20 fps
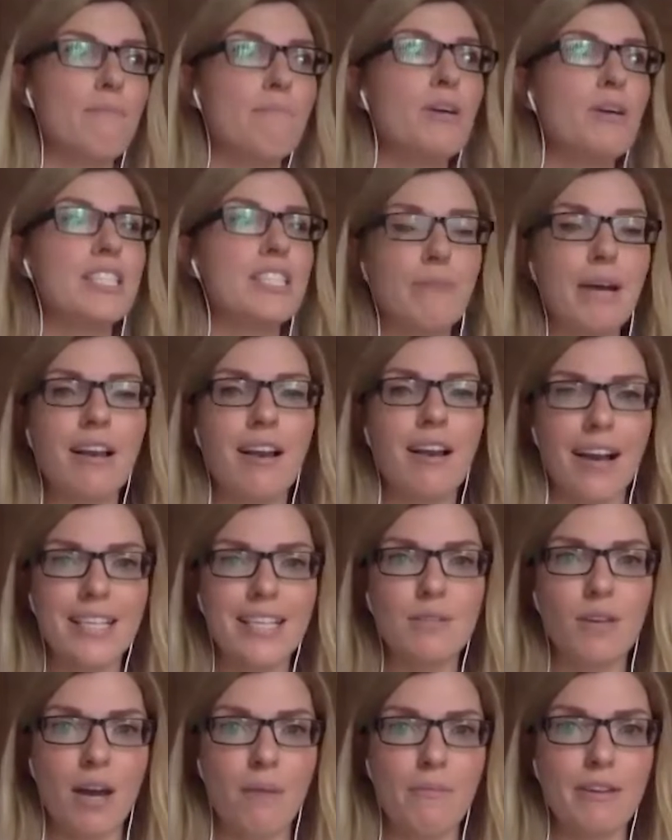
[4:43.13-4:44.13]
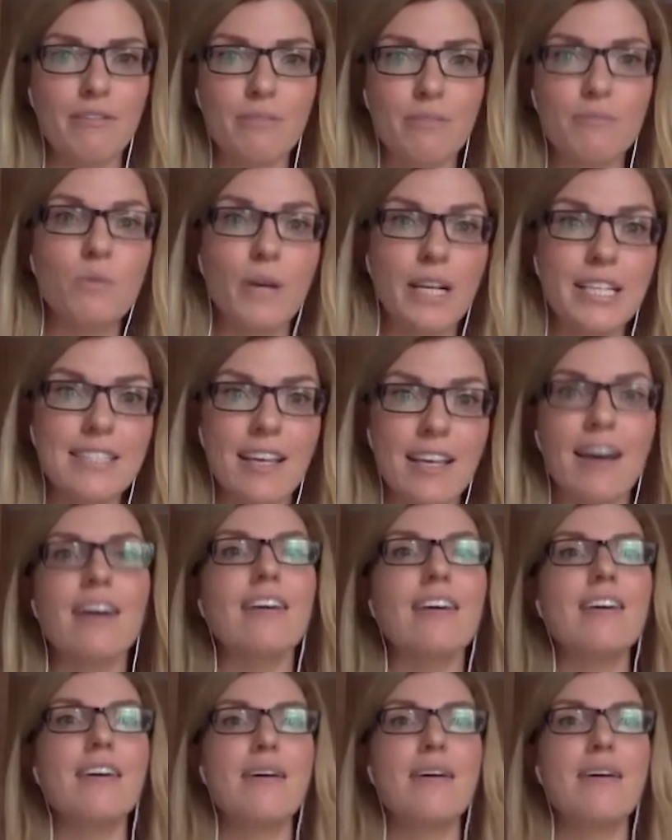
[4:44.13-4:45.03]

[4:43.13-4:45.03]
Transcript: most of my clients were coming from twitter